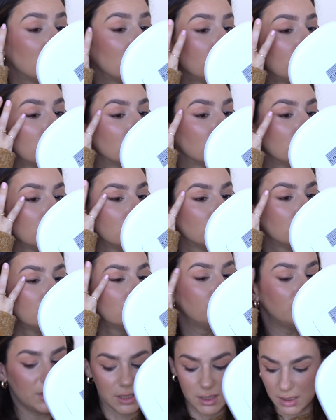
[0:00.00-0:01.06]
up a
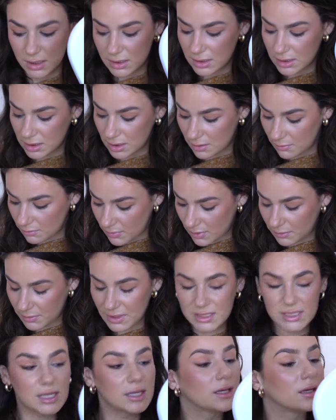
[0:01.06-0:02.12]
little bit. Maybe
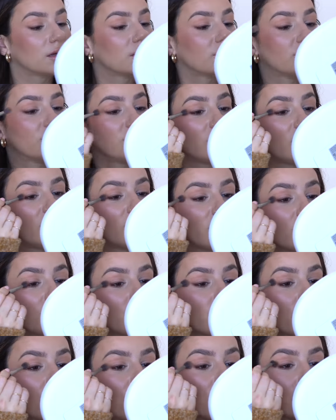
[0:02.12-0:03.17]
taking a fluffy
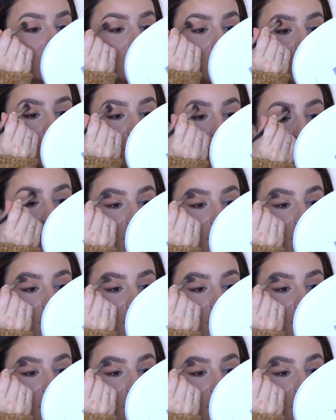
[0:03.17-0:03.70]
brush.